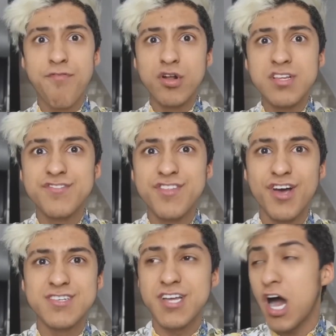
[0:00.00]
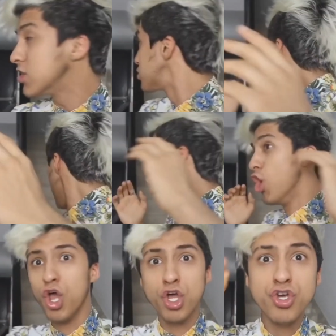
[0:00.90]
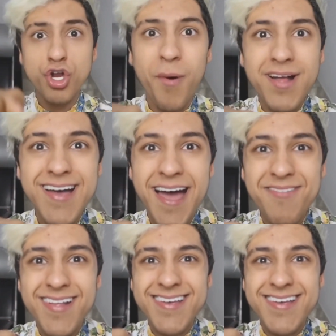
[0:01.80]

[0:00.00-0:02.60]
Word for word: And before this video starts, you know what time